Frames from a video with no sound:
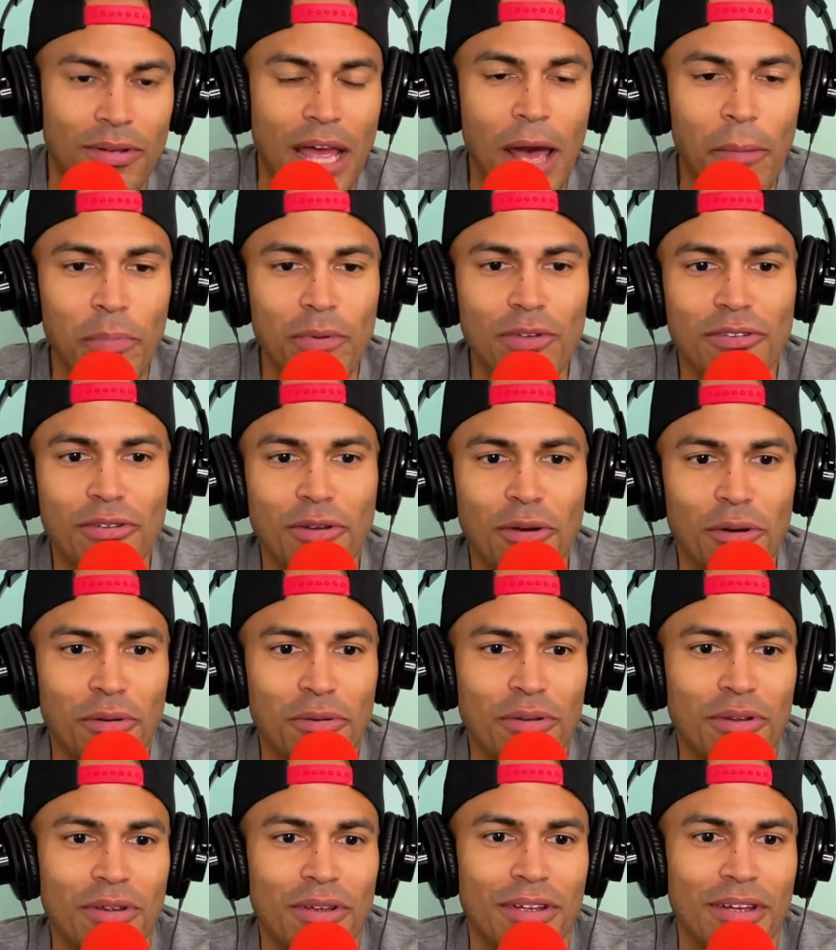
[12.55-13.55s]

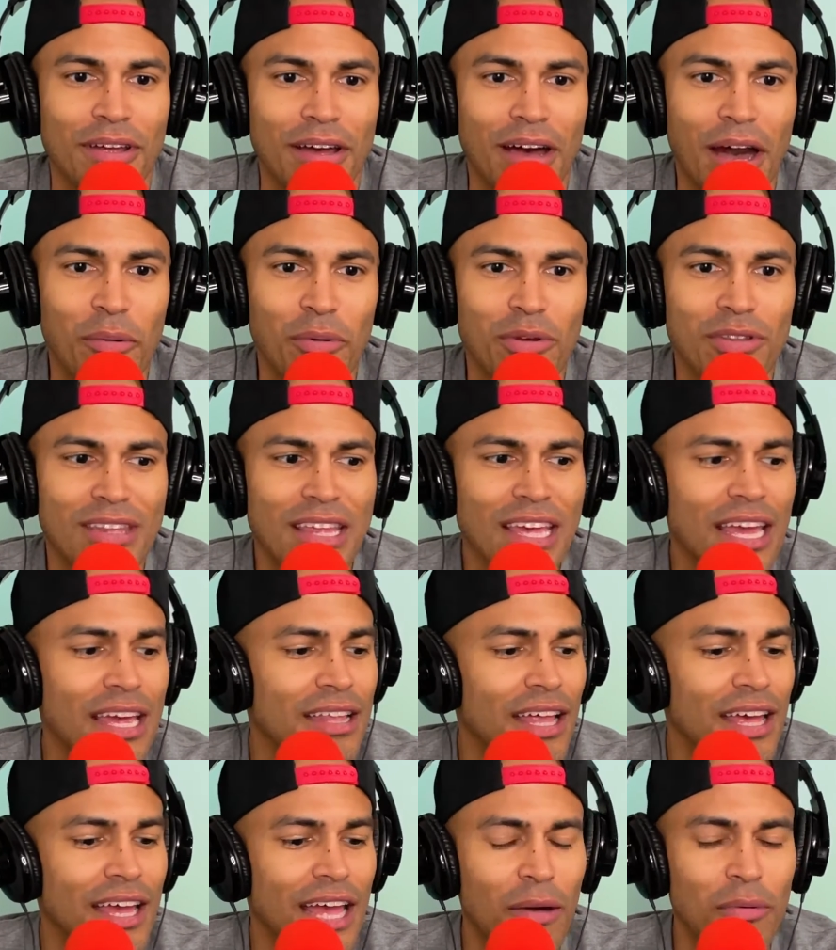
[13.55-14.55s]
episode. I was
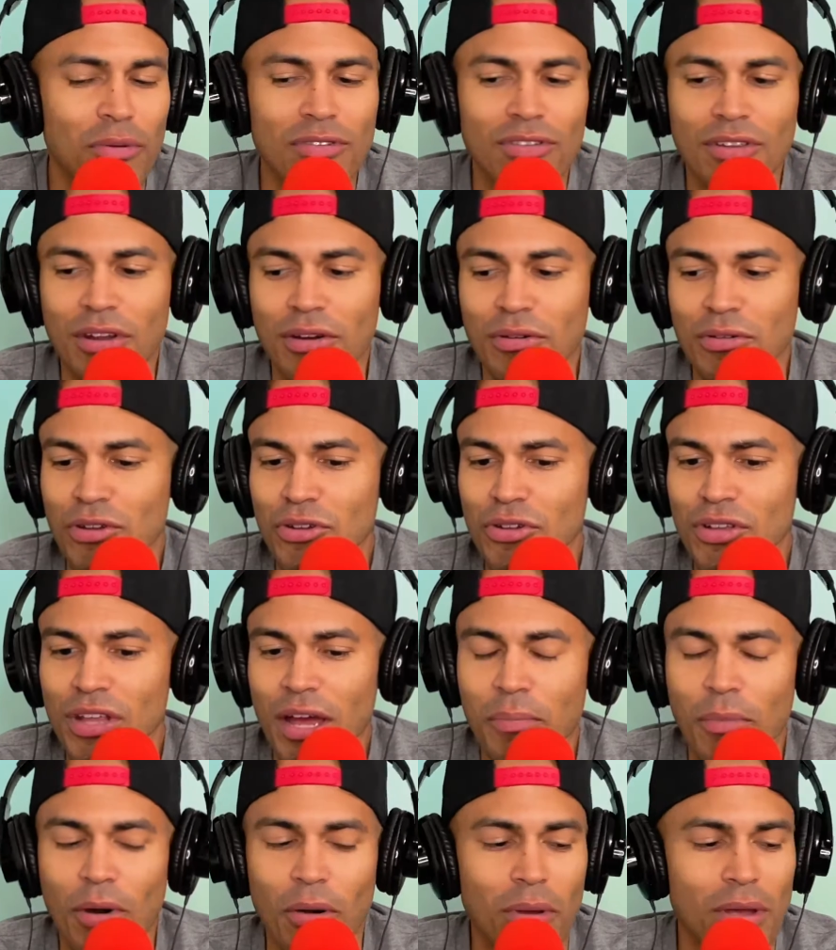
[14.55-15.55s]
thinking like usually
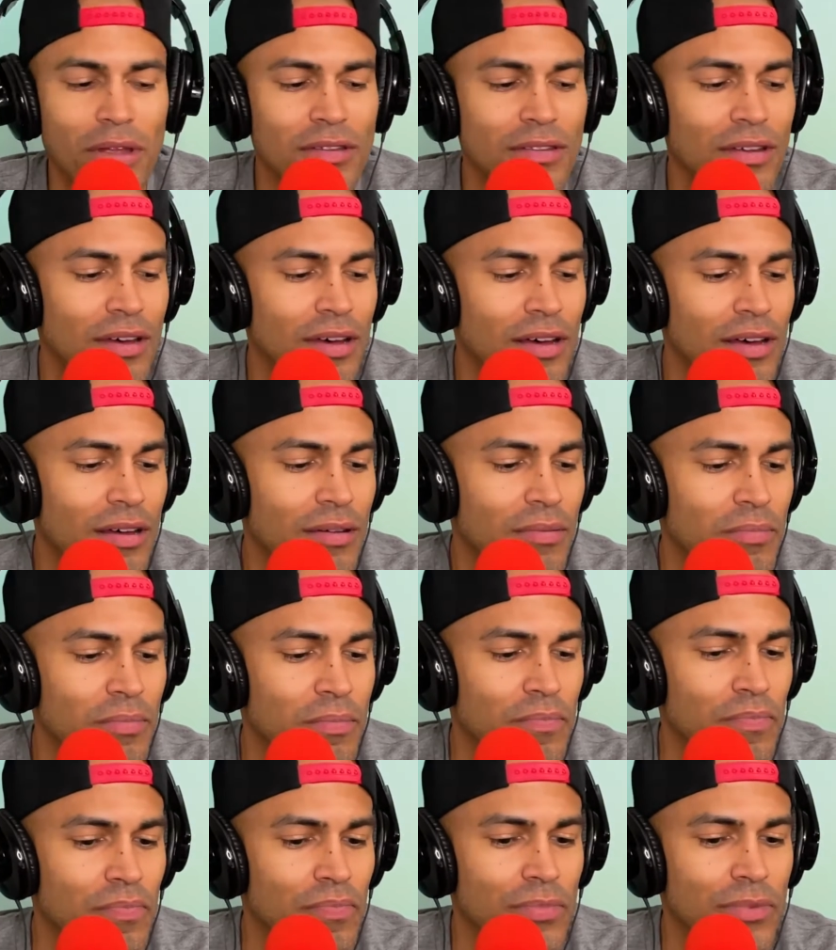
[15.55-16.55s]
I'm always
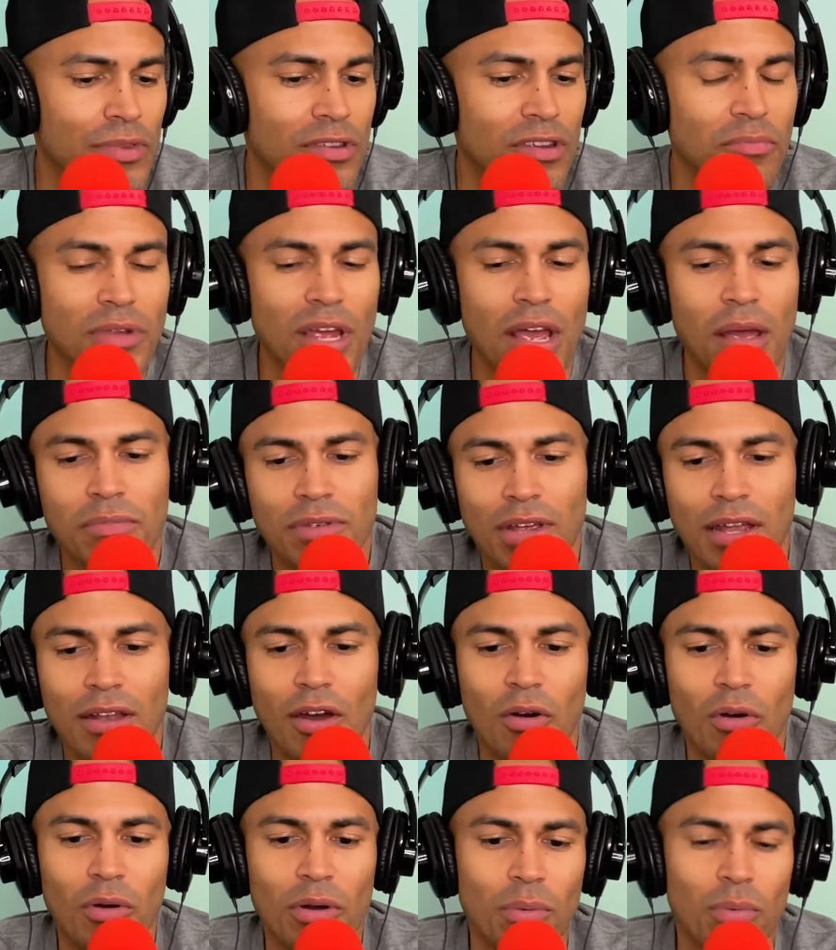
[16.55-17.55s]
sometimes I
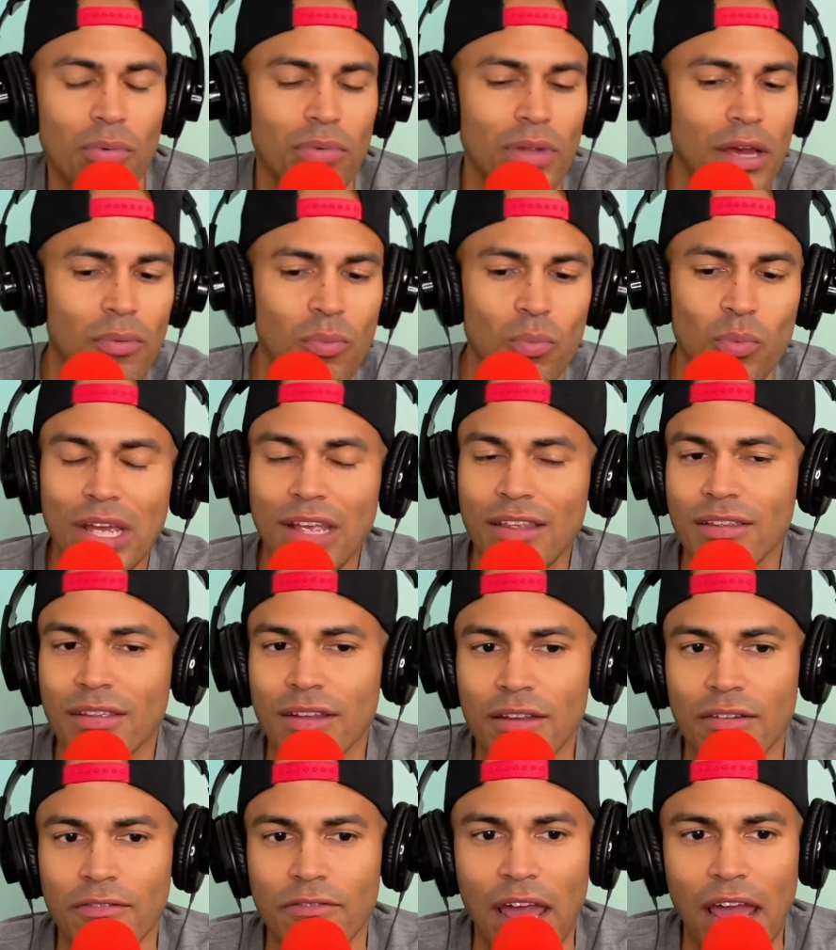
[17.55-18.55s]
know it like weeks
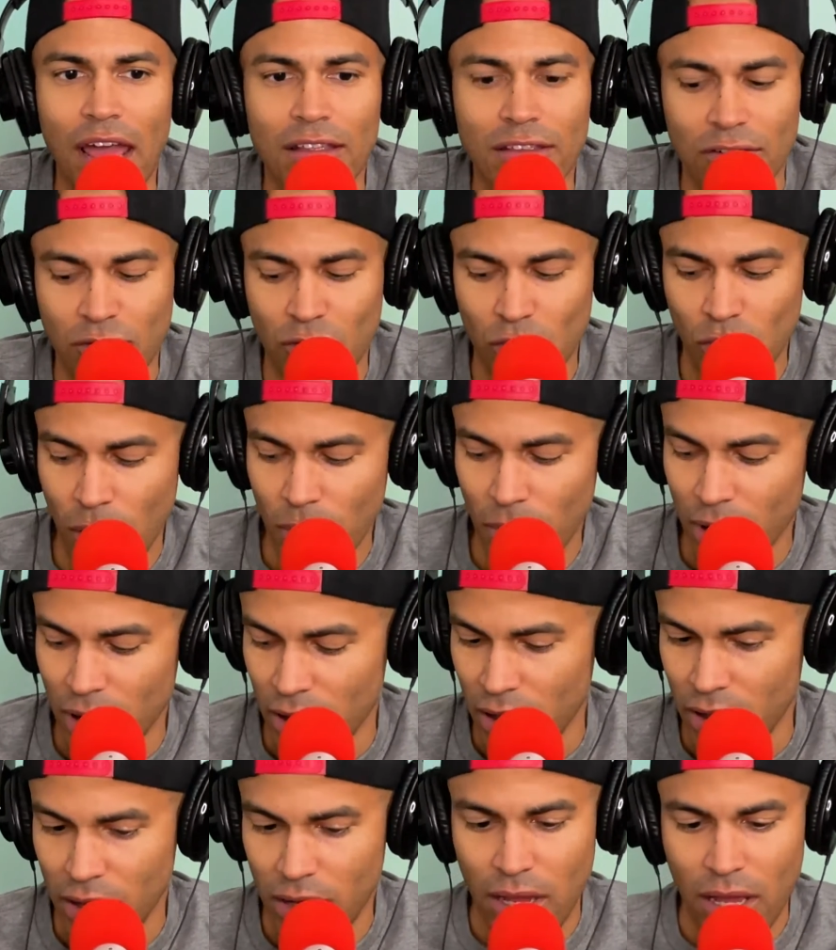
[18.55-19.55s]
in advance of who I'm going
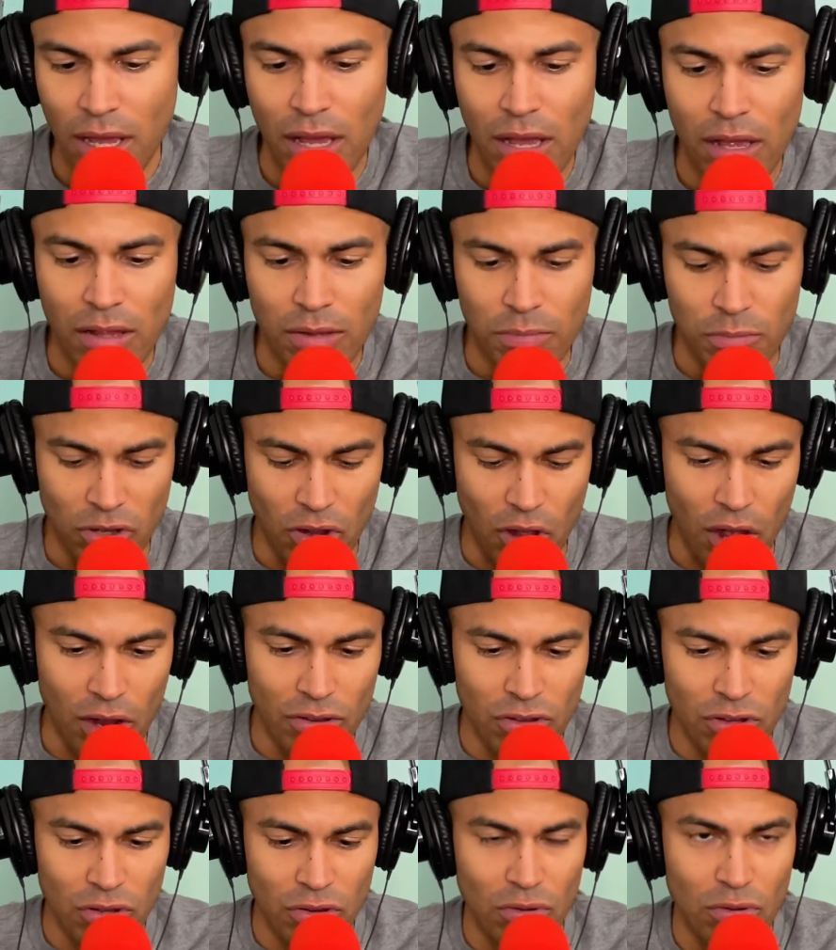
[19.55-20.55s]
to
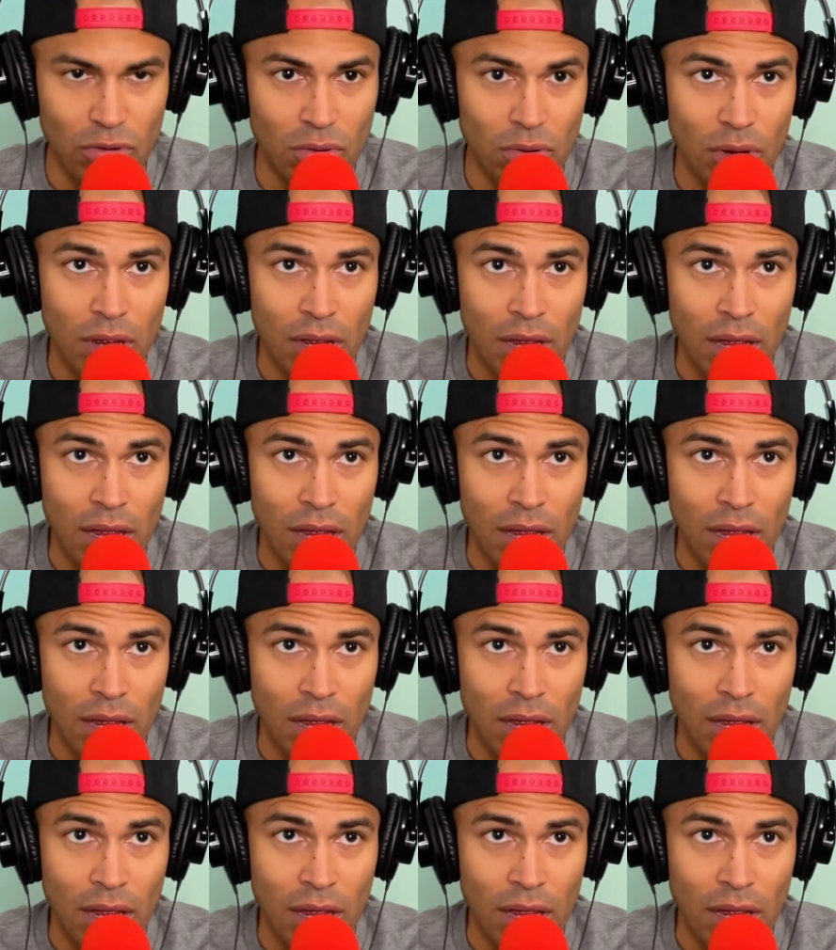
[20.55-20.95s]
talk to